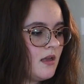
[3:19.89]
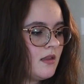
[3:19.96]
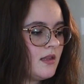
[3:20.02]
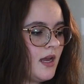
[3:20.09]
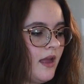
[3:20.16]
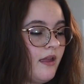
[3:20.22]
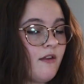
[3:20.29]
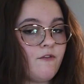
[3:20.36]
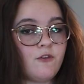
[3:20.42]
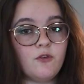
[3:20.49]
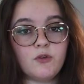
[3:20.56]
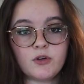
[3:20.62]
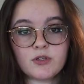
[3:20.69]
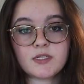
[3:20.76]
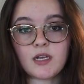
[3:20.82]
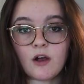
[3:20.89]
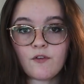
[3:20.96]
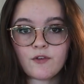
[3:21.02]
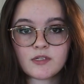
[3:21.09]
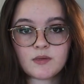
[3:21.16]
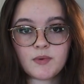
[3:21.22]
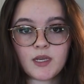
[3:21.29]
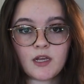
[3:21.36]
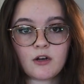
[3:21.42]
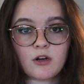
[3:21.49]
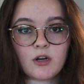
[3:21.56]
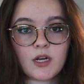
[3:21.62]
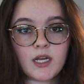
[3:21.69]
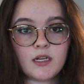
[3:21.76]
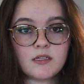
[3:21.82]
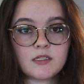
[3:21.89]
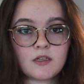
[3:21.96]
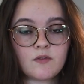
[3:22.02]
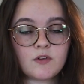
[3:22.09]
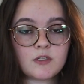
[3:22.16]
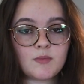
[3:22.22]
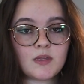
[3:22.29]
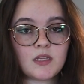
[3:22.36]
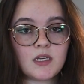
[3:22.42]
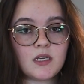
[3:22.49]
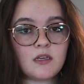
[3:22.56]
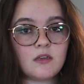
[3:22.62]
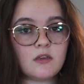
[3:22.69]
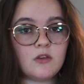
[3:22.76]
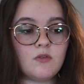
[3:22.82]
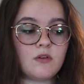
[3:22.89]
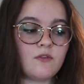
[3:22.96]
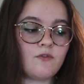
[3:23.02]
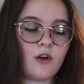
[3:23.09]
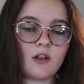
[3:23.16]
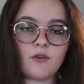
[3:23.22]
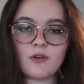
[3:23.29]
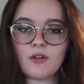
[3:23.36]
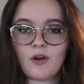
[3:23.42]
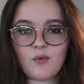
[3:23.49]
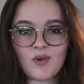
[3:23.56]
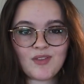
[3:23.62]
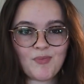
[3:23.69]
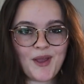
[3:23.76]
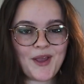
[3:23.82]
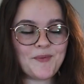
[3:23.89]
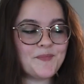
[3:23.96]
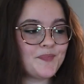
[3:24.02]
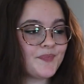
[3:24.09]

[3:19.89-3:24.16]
that if you yourself is a beginner in silversmithing, you can follow along with me.